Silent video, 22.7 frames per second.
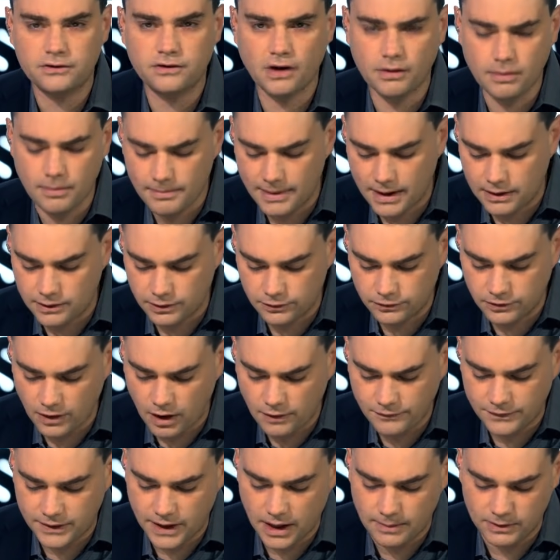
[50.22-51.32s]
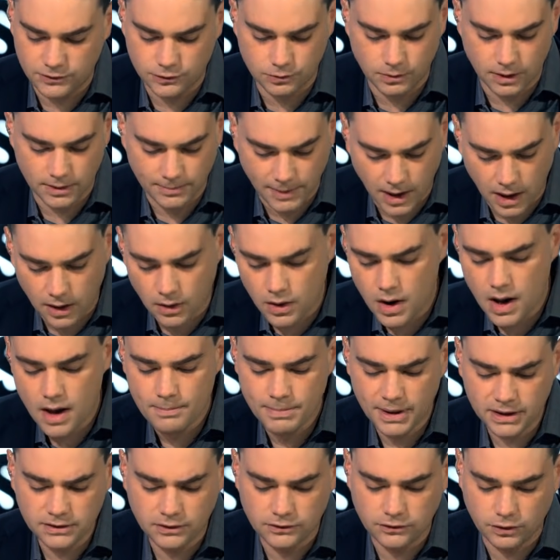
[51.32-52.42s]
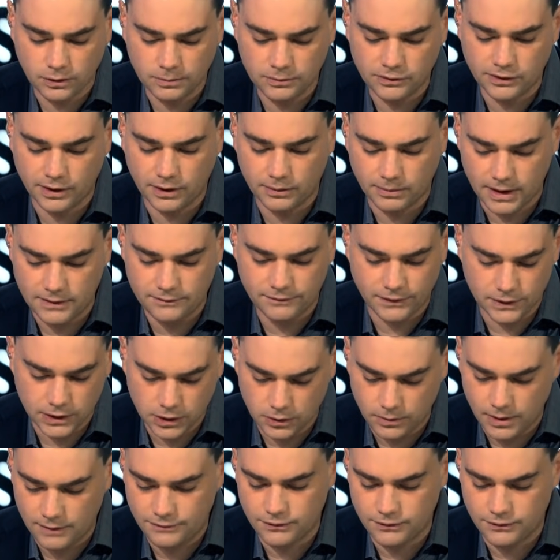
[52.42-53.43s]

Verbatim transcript: tell them about yourself and how much you want to borrow, pick the terms that are right for you.